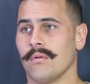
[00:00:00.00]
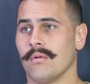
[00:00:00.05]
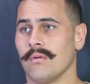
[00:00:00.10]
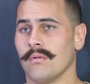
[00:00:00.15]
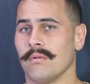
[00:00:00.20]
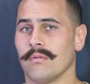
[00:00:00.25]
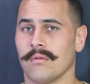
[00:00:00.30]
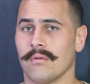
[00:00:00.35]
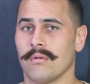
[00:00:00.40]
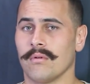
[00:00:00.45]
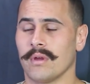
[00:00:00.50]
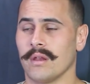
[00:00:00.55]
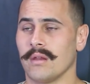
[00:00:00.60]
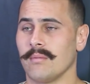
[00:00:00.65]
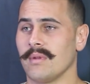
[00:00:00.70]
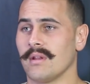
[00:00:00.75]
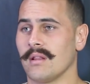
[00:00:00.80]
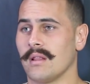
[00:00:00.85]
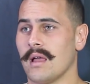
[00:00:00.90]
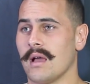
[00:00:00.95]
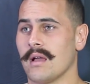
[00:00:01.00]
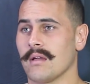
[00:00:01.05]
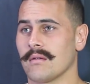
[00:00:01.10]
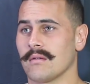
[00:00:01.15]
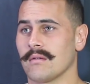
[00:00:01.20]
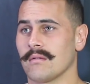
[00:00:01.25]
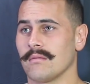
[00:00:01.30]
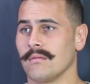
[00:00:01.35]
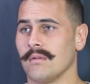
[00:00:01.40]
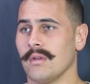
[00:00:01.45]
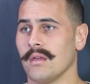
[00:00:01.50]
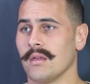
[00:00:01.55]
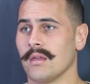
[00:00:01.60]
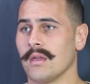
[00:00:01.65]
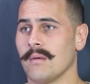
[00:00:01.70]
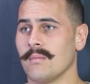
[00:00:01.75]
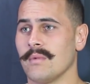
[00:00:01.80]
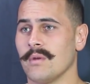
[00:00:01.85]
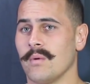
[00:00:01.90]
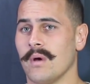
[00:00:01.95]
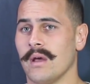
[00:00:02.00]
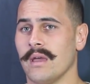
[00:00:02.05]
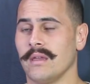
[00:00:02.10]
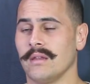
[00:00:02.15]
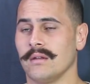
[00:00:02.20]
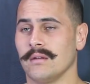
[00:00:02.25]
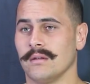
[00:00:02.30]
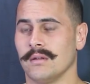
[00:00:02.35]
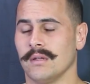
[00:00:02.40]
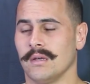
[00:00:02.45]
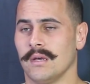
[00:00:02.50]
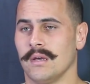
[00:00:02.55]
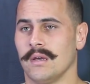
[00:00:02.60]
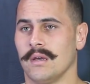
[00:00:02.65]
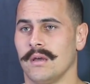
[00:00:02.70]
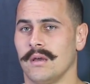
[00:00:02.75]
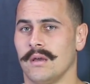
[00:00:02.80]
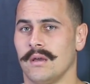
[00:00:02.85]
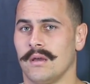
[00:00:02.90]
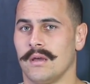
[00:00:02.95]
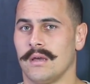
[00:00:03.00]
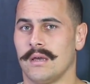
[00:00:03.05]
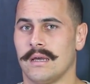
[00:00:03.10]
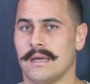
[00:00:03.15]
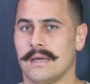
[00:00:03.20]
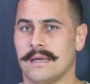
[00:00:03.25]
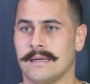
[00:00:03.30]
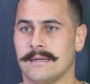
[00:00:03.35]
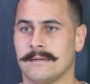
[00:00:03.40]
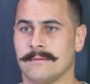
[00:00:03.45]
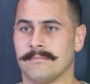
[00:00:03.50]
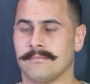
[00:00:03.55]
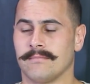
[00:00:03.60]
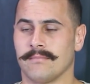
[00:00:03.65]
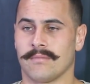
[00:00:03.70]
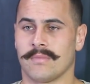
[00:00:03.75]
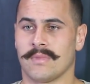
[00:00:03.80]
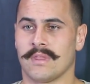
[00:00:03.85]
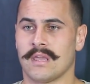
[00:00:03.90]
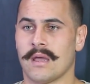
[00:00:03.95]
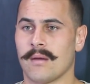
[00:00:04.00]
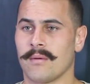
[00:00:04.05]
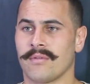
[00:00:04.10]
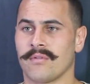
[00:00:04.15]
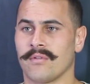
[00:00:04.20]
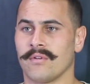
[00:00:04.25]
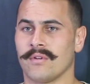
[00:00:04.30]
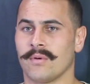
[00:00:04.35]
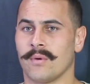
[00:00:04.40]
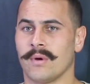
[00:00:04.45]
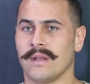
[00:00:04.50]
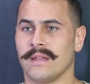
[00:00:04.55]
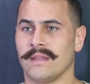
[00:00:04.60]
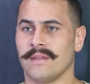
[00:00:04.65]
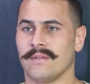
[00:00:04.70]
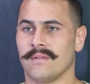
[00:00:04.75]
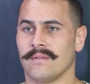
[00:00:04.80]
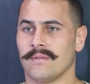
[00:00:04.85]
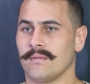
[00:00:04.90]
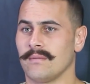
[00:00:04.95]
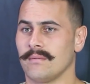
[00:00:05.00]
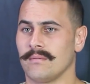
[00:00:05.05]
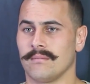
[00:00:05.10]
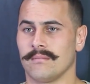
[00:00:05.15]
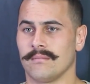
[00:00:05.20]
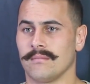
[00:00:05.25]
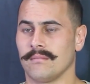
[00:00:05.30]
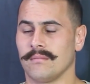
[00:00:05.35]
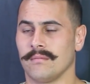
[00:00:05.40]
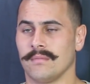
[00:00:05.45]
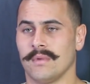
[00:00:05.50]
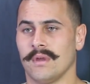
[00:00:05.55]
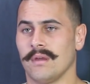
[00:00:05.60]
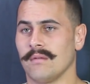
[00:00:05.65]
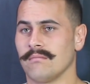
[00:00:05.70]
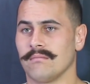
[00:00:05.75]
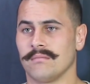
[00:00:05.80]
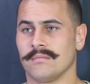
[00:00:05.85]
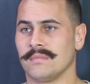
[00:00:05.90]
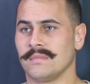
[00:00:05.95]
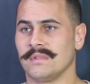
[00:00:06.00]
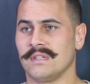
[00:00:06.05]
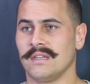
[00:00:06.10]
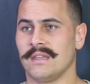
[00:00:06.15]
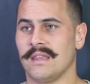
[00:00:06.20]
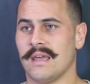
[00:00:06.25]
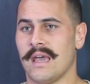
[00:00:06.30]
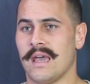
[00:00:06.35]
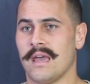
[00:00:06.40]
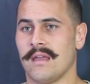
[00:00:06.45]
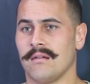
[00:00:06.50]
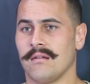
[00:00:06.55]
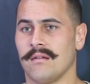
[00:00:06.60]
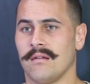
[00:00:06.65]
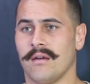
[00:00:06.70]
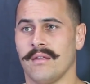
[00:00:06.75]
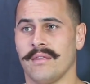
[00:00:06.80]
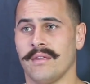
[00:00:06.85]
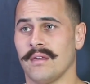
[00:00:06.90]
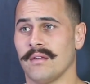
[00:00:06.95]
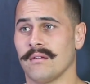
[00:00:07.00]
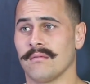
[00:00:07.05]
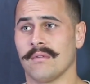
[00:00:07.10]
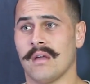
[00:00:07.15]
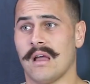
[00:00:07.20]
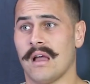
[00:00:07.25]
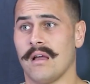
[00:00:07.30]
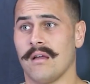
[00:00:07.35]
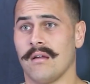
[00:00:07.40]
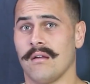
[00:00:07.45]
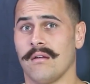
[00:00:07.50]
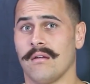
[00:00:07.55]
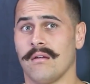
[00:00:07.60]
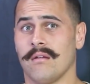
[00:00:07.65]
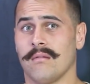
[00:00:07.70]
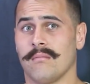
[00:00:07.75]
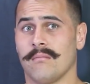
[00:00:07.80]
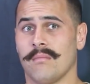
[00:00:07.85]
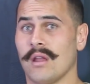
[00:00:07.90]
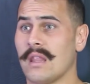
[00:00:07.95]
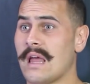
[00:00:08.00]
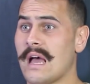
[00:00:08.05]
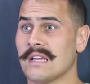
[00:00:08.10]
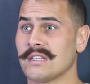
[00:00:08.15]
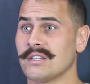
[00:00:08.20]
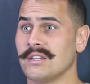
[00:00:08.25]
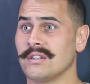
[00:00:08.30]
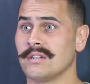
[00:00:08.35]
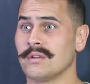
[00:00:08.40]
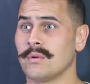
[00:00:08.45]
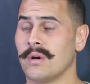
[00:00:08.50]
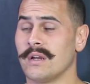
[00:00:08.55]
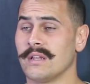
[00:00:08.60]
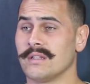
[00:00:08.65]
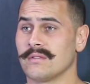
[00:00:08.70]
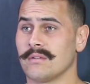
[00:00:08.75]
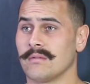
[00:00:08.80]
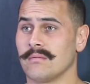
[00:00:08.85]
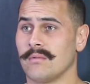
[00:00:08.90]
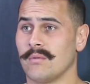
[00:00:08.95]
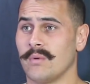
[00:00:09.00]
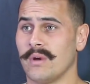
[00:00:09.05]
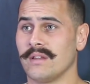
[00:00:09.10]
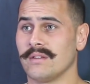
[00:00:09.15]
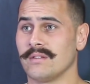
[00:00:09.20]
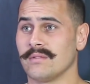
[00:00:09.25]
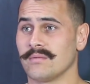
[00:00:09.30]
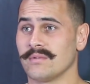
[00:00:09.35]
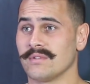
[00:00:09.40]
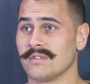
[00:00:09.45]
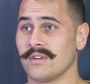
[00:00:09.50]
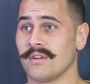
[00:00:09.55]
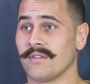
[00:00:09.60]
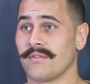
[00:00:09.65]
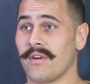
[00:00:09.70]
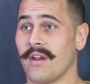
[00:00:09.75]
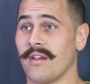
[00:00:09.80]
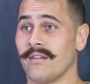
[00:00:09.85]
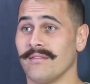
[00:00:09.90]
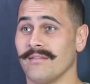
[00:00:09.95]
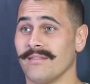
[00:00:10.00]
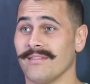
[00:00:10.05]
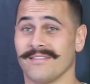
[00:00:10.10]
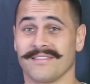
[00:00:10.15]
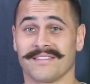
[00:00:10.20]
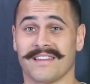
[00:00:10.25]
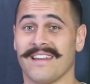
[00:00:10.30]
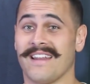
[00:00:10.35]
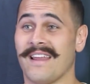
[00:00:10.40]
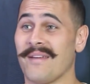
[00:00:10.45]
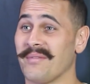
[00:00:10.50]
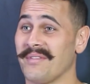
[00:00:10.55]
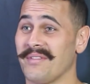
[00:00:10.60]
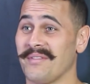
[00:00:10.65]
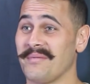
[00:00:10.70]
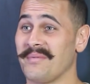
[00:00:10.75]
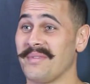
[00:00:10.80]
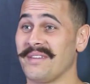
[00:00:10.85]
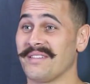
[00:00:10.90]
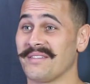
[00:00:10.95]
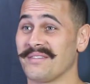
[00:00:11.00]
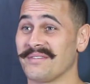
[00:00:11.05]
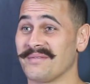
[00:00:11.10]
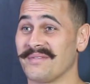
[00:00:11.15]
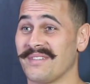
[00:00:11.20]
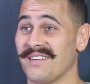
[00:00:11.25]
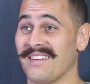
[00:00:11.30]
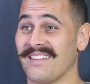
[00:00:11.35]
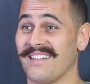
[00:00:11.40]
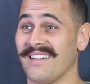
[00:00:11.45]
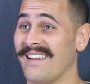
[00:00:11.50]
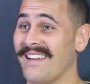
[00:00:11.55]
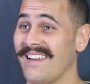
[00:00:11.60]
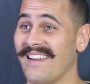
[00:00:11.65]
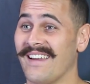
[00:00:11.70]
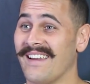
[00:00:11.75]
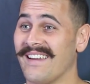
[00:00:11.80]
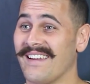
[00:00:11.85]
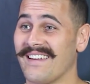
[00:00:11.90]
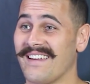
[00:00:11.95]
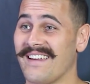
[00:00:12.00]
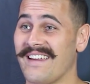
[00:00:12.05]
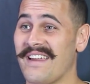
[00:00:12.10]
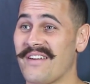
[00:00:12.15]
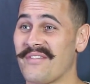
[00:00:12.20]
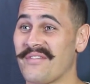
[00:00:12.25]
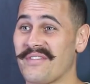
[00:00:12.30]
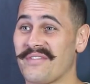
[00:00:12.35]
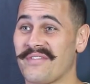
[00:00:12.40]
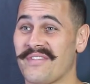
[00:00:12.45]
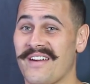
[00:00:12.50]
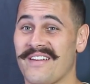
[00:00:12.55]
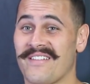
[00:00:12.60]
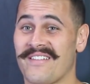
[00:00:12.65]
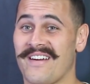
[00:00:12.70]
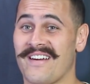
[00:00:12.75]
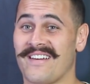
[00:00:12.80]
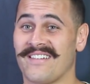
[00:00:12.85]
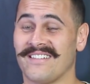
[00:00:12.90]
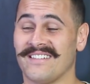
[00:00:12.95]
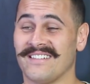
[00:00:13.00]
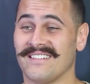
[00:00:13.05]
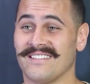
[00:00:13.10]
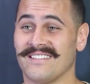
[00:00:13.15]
or get a bit of luck, come your way. And coming through 20s, did that. I think my last year 20s, I went into reserve grade, and I was getting absolutely pizzled by every front row, and